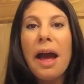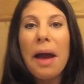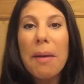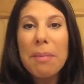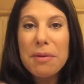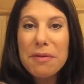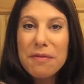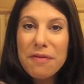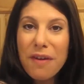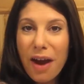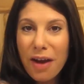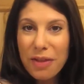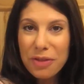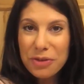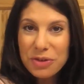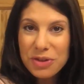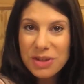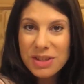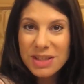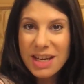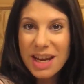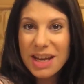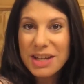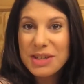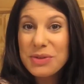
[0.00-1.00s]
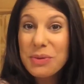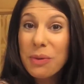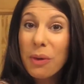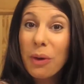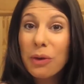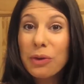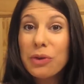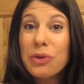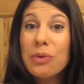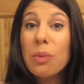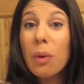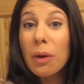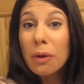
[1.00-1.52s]
Happy Father's Day to
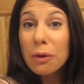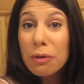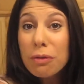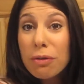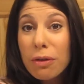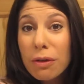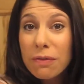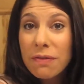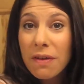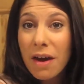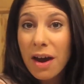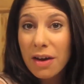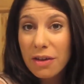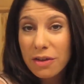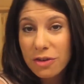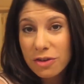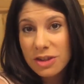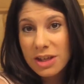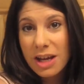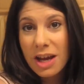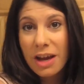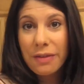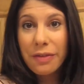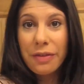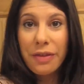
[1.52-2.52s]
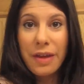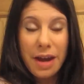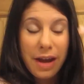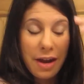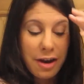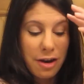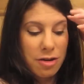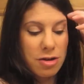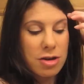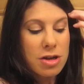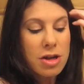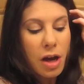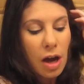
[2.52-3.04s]
all you wonderful fathers out
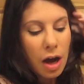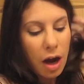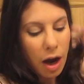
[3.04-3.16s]
there.